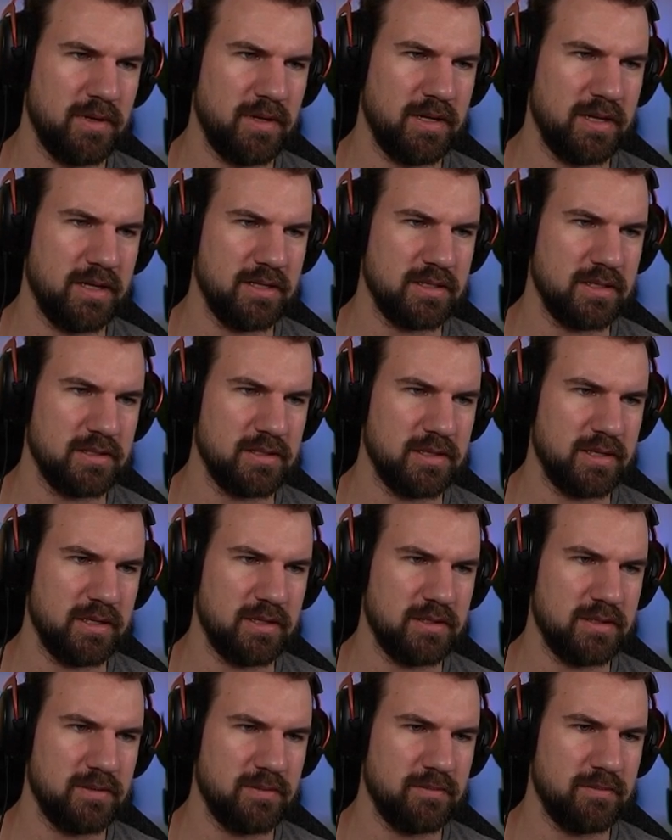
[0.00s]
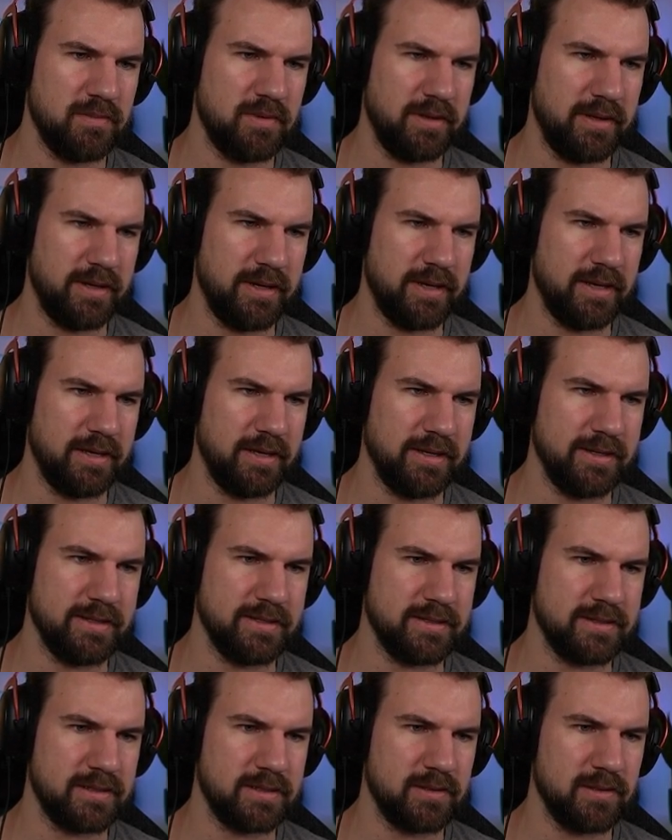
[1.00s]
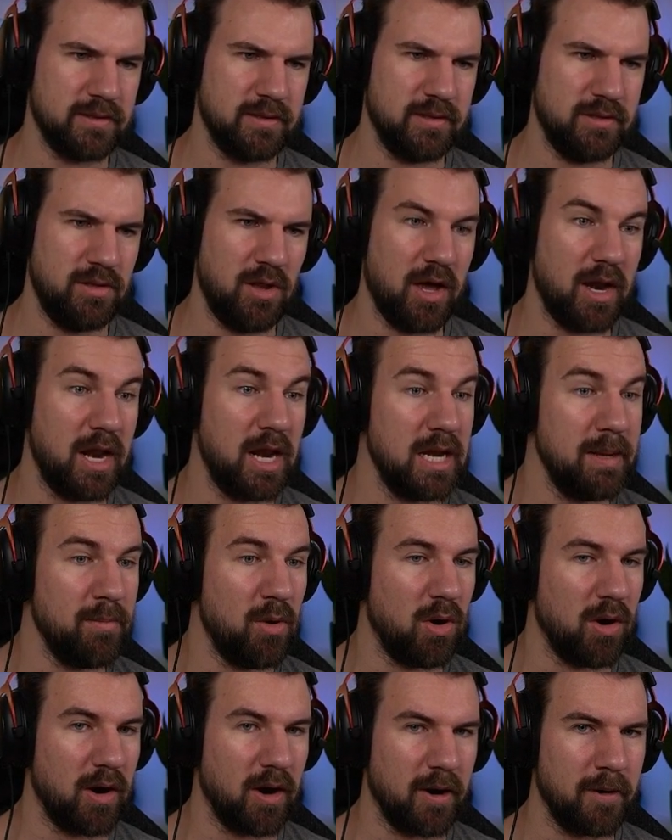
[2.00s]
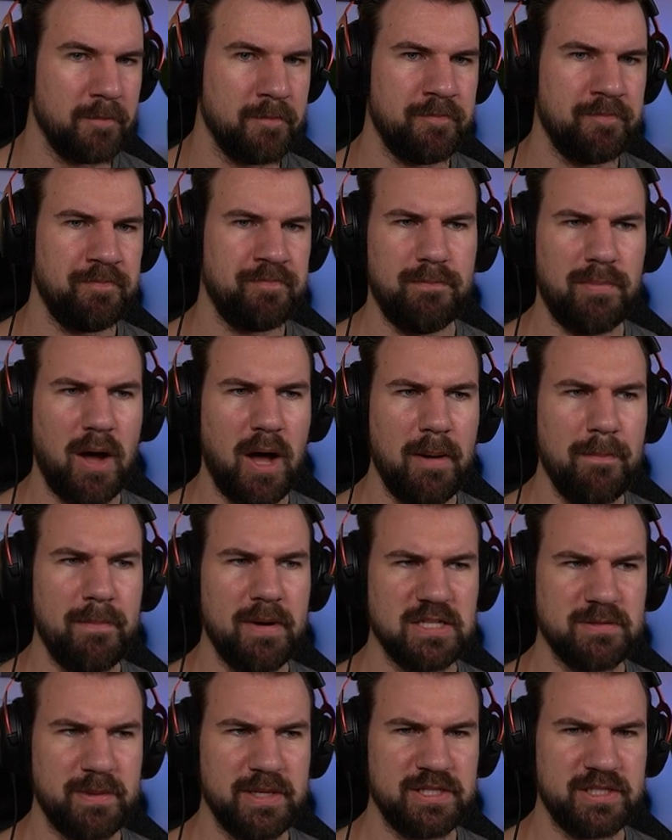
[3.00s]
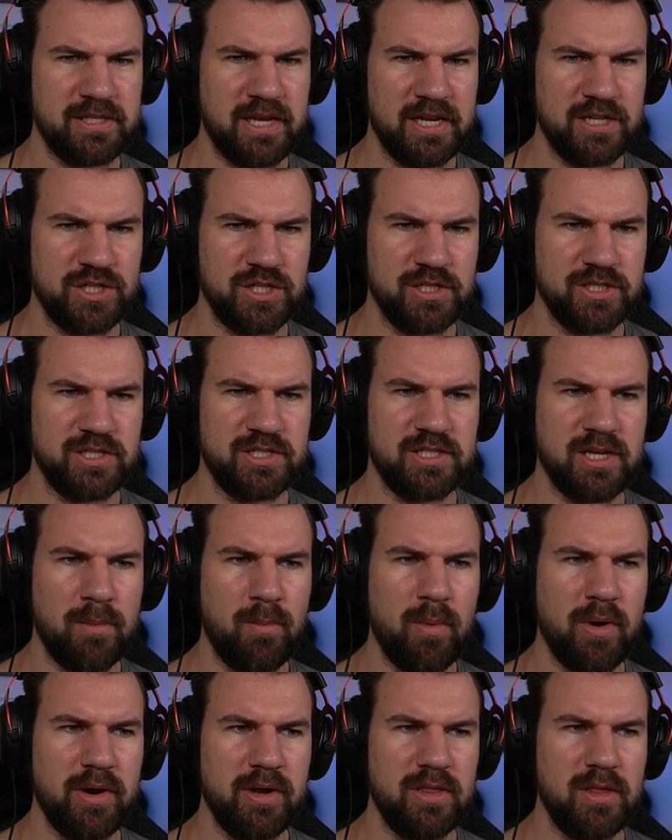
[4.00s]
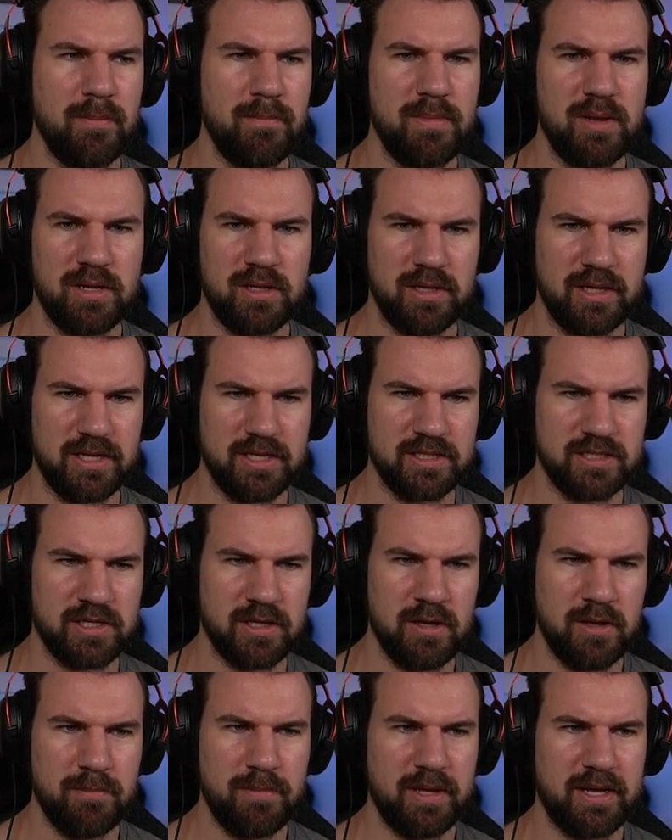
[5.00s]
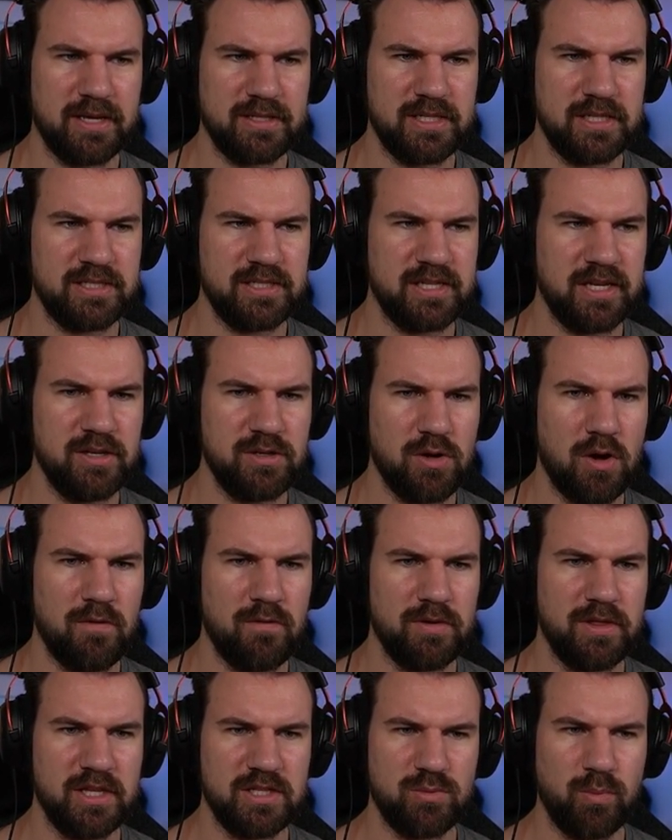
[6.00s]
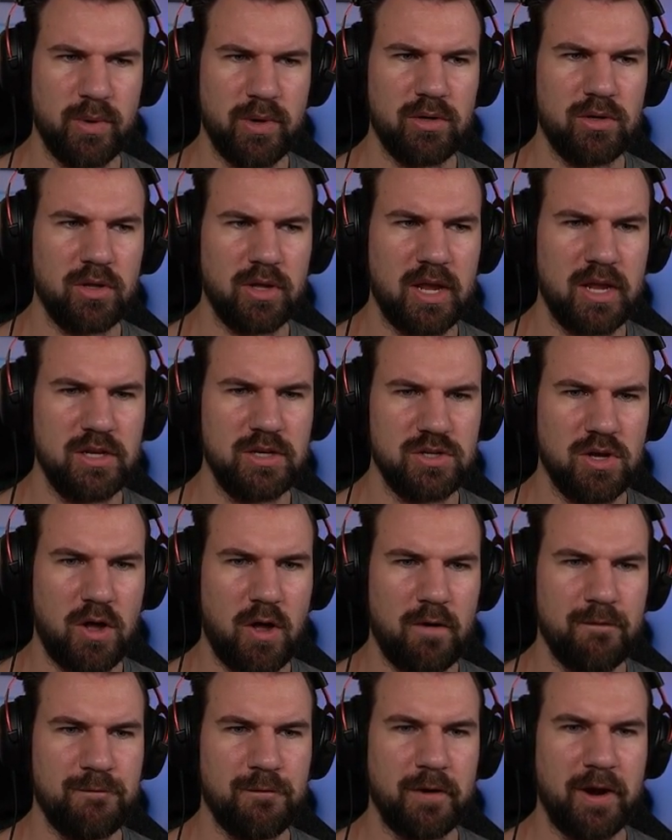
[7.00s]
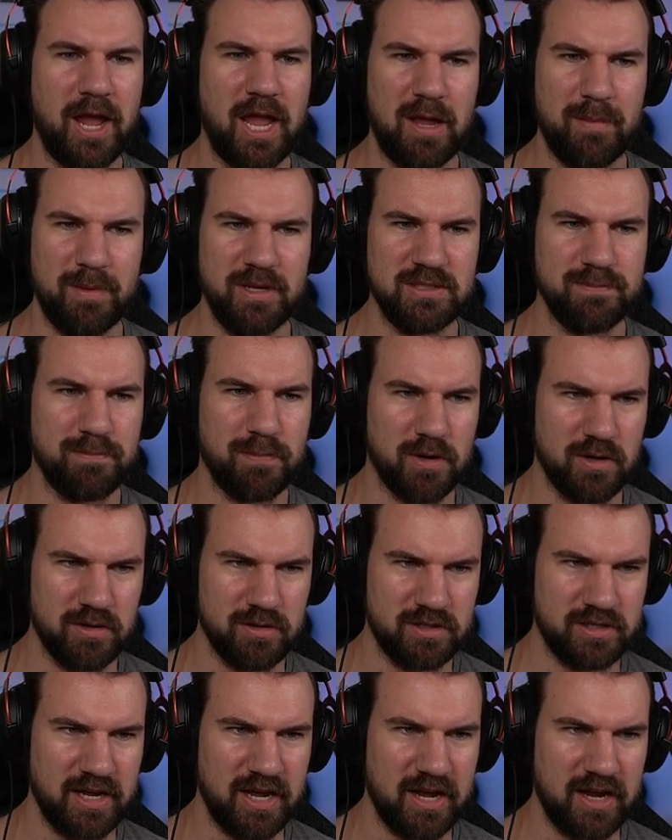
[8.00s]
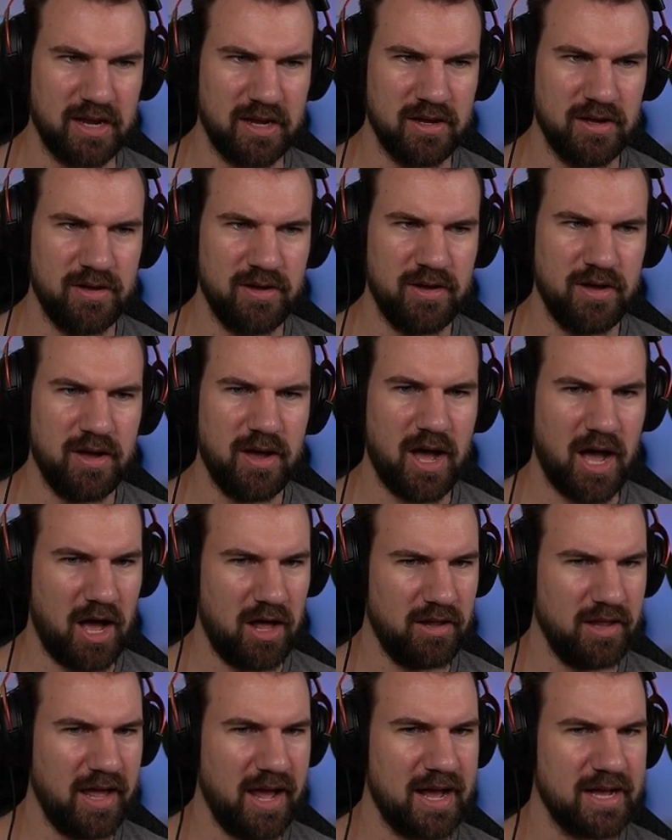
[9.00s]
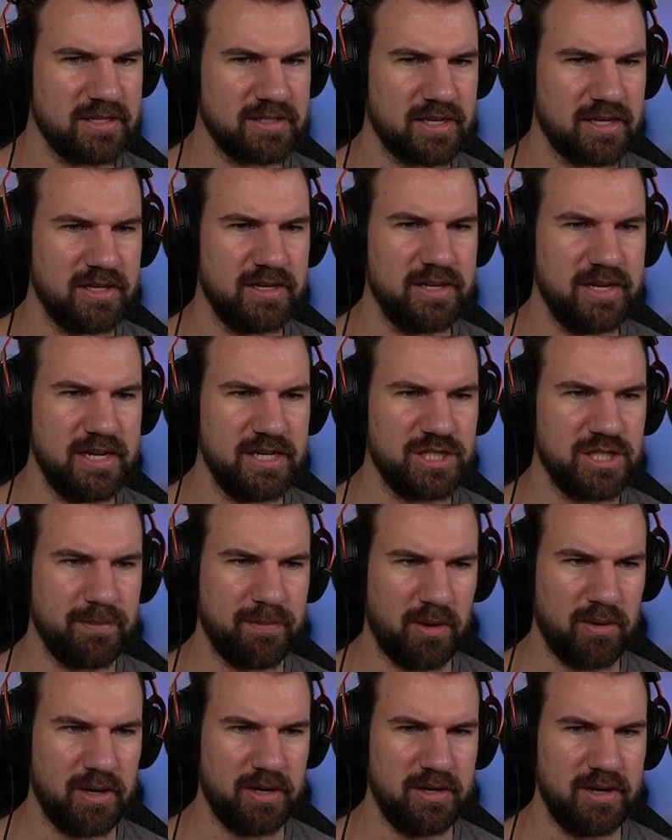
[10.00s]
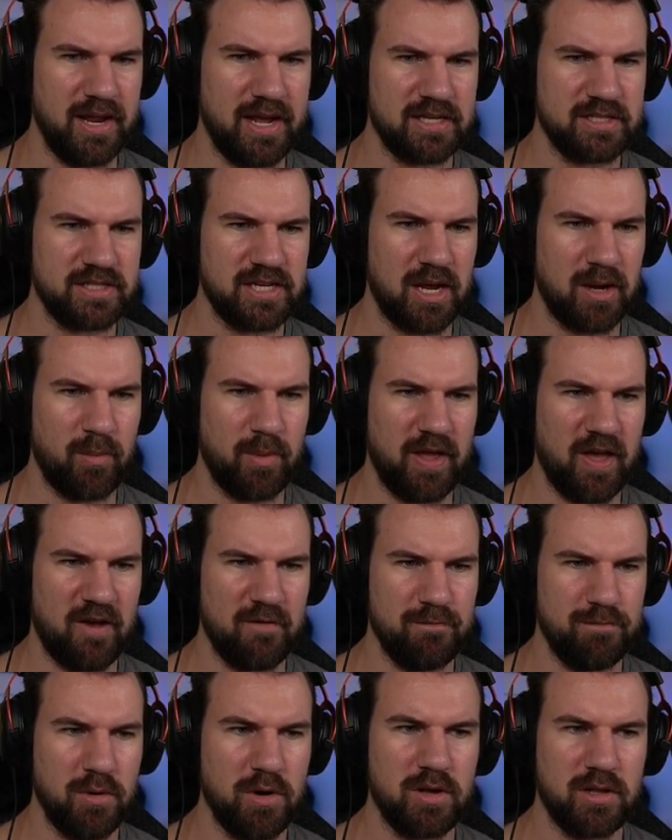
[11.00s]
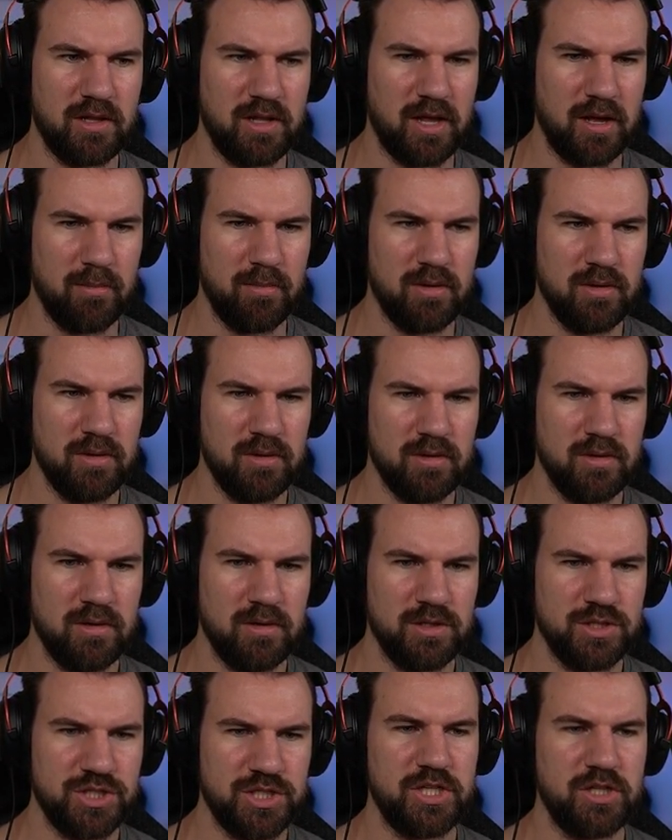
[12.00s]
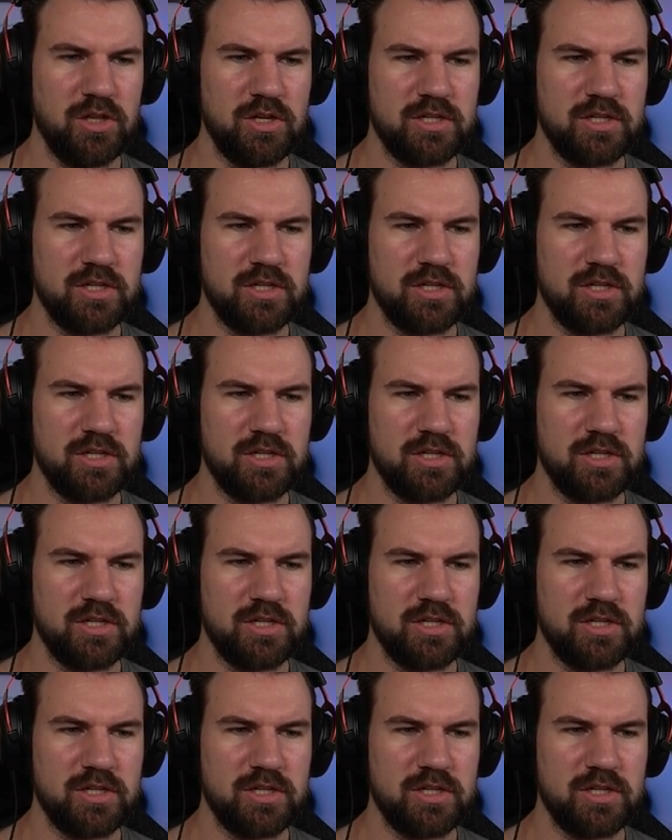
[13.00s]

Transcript: It is, isn't it? Yeah, it is. Not anymore. Bob must be stationed somewhere in the Middle East because he sent over this weird looking doll for Amy's birthday. I'll ask Anish about it next time we have book club. She